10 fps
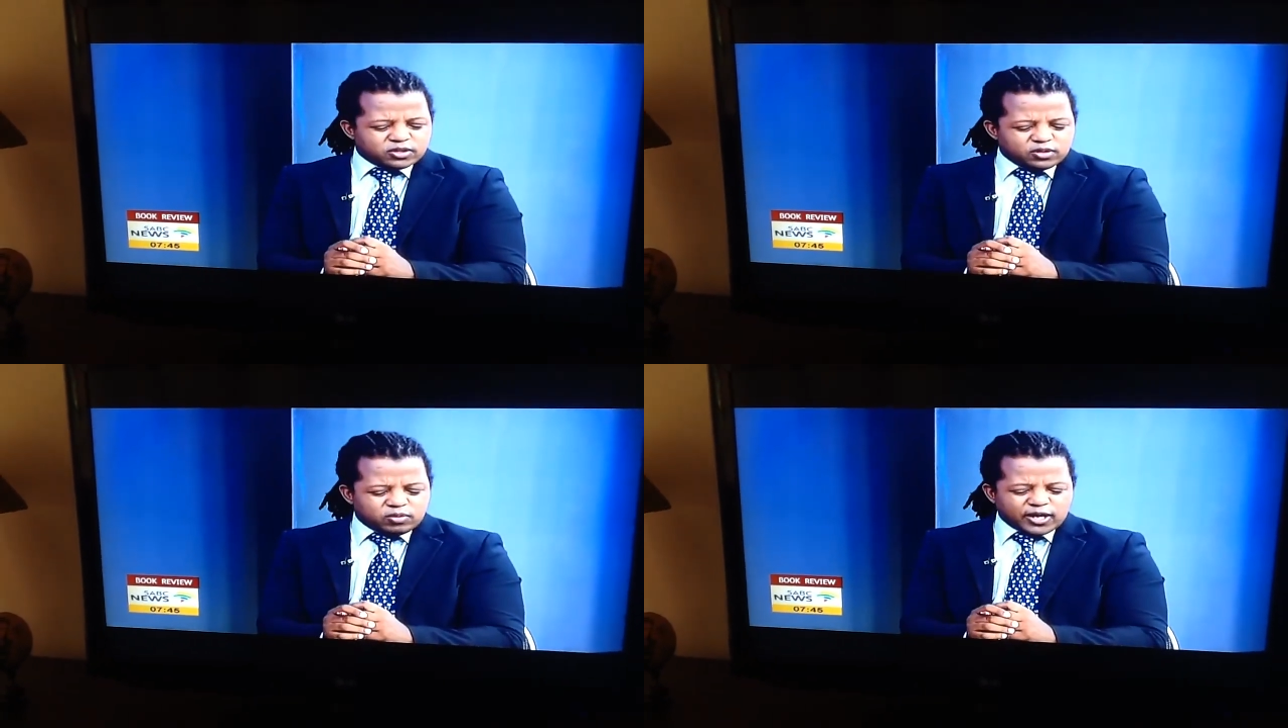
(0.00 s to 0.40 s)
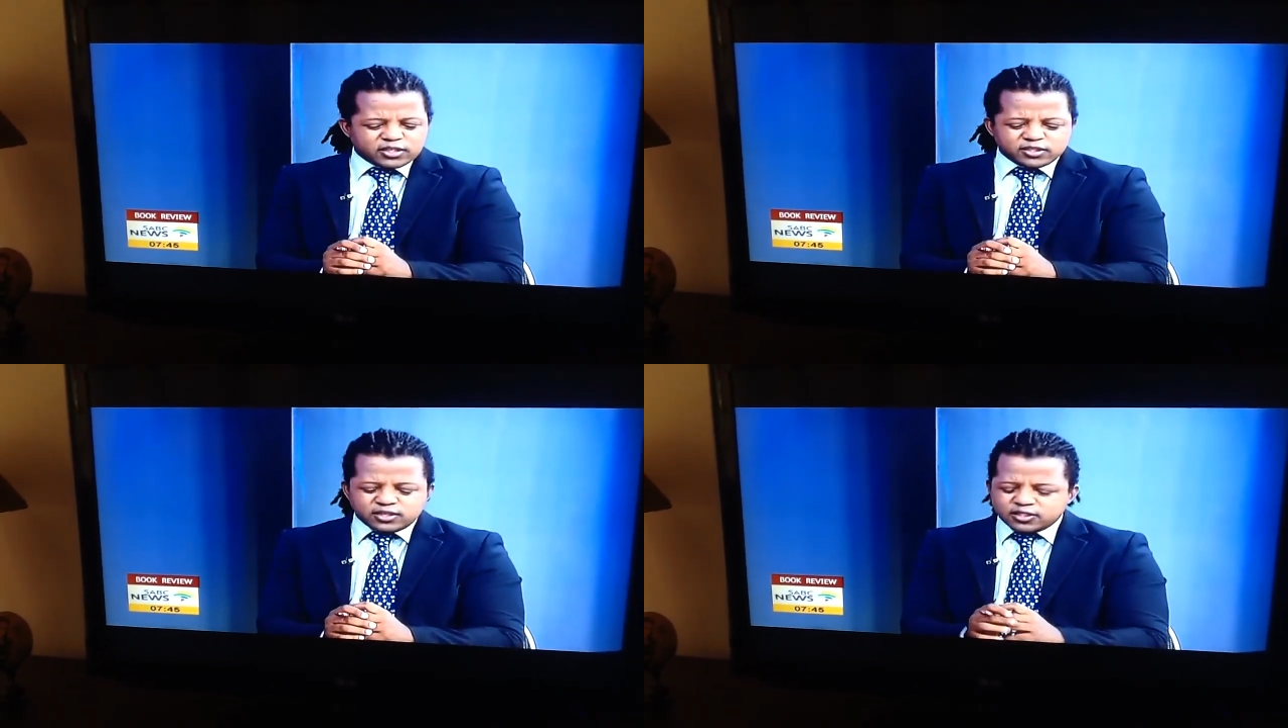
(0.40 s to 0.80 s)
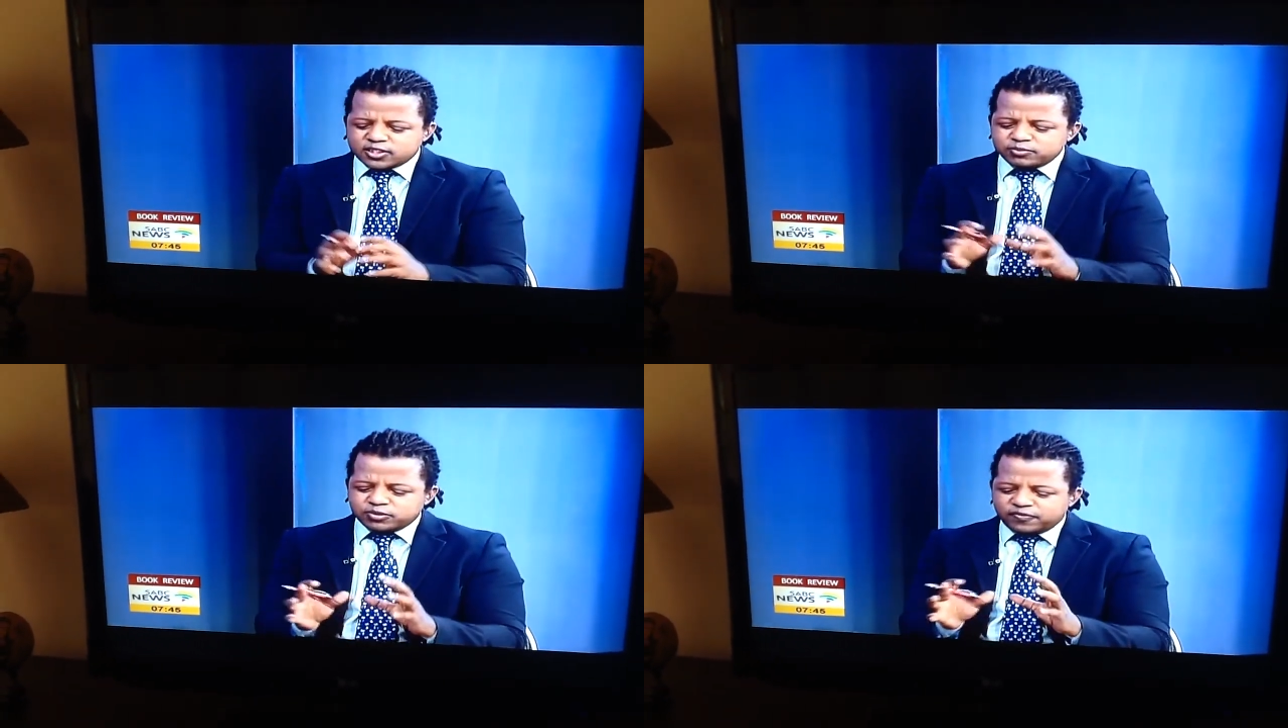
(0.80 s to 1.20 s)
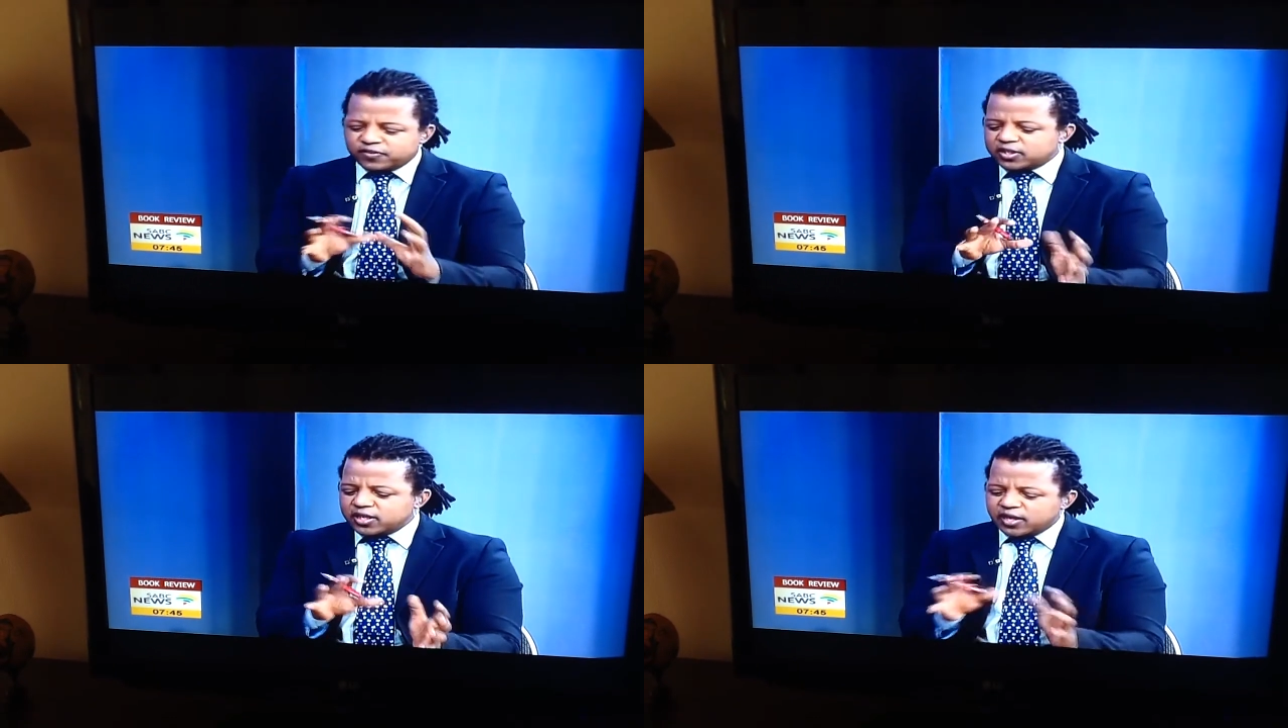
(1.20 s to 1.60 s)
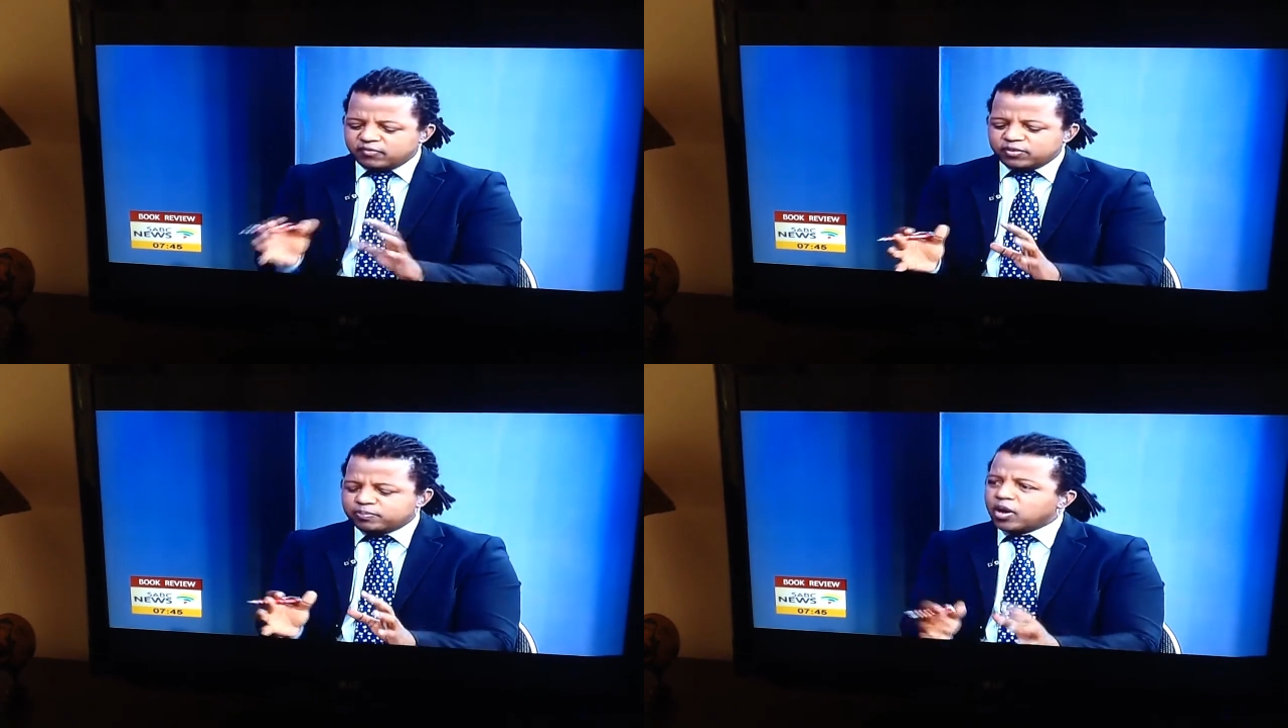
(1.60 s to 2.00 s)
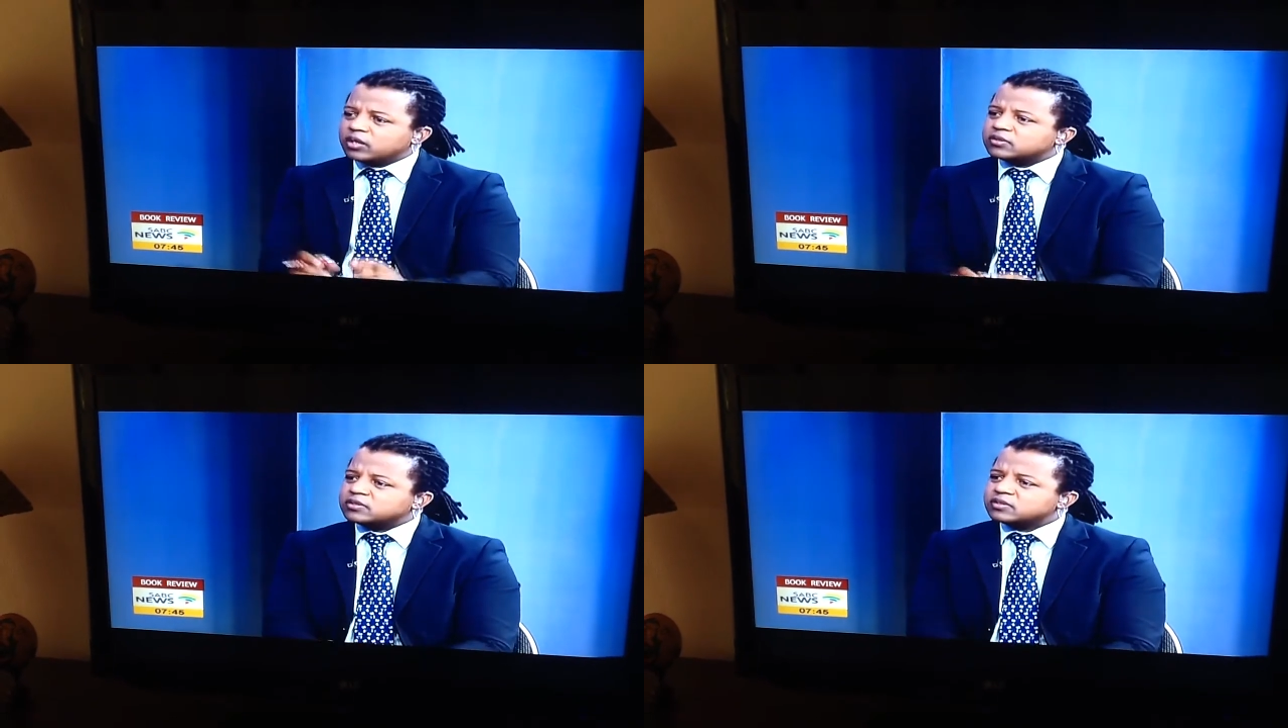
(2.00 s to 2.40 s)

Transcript: writers that seem to fit in every box.